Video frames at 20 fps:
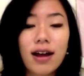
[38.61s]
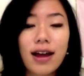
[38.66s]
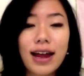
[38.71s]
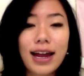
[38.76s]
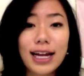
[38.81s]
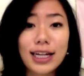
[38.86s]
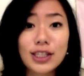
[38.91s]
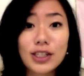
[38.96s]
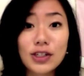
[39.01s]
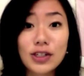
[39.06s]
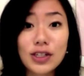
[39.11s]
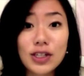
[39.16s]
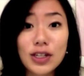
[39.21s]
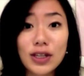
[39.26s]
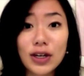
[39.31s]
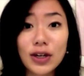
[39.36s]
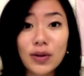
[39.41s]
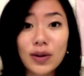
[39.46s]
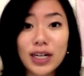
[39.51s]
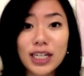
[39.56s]
answers to
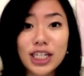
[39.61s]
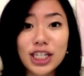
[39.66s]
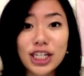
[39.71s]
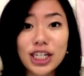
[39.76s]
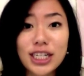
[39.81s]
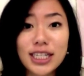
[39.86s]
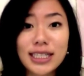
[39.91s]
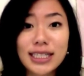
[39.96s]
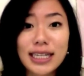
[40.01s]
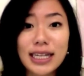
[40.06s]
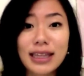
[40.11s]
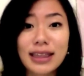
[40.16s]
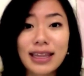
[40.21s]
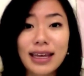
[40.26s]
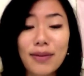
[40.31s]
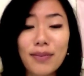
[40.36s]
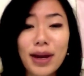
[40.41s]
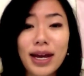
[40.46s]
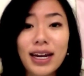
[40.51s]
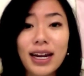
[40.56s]
their questions and
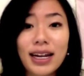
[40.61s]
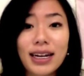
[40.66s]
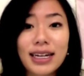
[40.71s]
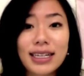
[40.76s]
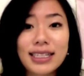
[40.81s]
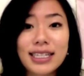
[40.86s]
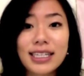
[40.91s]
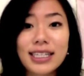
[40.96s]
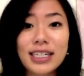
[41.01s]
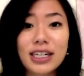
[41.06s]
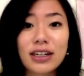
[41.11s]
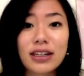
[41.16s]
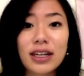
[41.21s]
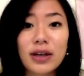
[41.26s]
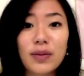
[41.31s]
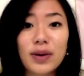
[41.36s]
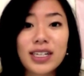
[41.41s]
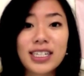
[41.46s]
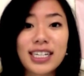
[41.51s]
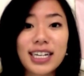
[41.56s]
they might not necessarily
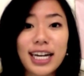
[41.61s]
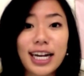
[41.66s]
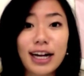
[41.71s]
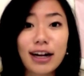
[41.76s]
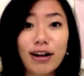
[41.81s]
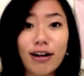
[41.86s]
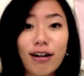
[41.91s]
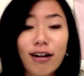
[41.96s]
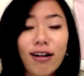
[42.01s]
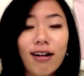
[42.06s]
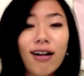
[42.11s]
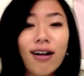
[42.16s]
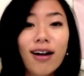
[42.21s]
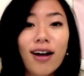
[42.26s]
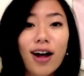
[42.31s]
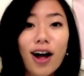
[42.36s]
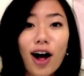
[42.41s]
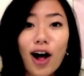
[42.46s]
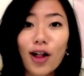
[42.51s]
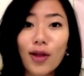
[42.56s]
want to hear
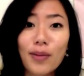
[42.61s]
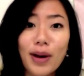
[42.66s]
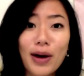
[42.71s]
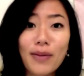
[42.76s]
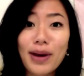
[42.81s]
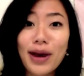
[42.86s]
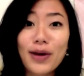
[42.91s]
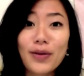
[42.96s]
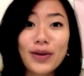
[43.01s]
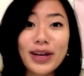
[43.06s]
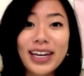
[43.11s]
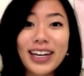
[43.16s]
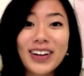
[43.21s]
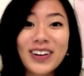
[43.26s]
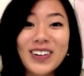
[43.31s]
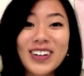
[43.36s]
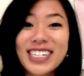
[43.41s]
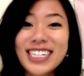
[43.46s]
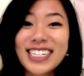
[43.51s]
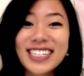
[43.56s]
all about my week,
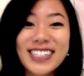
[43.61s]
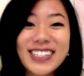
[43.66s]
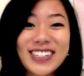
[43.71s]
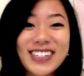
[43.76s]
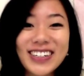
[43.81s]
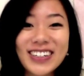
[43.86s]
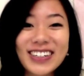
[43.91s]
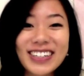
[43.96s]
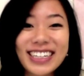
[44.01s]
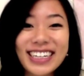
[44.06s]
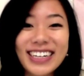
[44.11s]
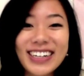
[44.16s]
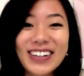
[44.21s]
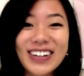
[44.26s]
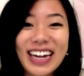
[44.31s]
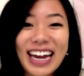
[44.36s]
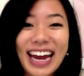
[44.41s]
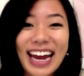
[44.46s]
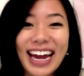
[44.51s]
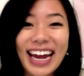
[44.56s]
which is totally
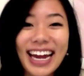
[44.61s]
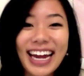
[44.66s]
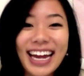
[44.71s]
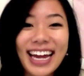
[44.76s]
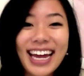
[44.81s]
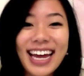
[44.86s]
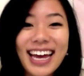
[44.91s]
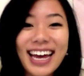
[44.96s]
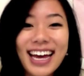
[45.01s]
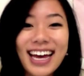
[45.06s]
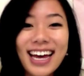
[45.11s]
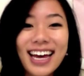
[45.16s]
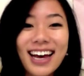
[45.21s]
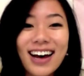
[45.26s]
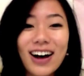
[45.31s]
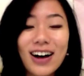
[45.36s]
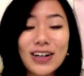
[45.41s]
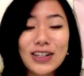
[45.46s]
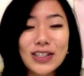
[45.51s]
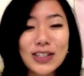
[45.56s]
okay.
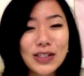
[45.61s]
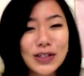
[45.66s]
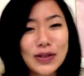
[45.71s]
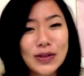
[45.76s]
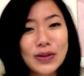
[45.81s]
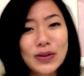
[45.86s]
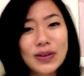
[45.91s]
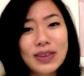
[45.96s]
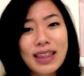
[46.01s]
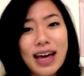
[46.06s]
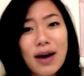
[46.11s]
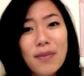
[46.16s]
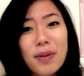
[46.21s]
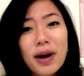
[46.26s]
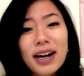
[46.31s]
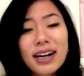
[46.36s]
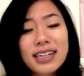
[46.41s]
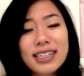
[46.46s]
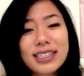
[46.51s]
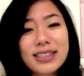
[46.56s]
Also, that
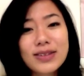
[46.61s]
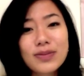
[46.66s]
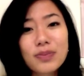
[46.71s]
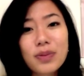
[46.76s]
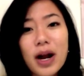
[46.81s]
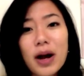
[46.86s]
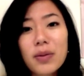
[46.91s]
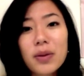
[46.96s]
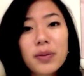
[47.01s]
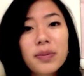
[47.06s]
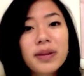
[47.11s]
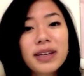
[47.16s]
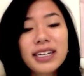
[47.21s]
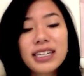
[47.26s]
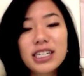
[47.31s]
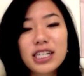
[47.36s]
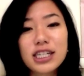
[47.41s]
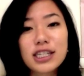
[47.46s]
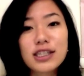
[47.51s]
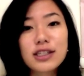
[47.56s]
part is probably
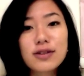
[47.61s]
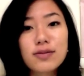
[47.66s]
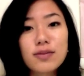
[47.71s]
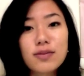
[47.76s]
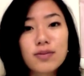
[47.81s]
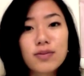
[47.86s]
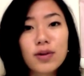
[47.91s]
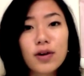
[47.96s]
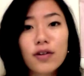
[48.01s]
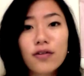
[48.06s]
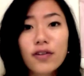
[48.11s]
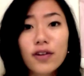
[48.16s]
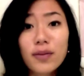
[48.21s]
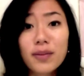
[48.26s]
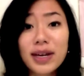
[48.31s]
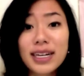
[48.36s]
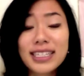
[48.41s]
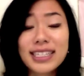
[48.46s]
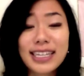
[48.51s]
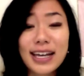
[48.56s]
just more for
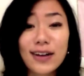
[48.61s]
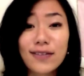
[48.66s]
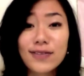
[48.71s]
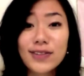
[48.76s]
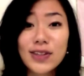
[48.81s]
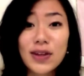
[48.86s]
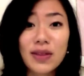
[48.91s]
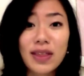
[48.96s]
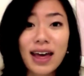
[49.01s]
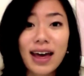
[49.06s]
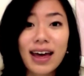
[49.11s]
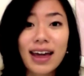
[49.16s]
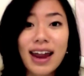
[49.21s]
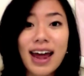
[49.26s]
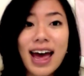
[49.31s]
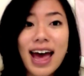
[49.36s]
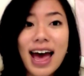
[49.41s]
myself so that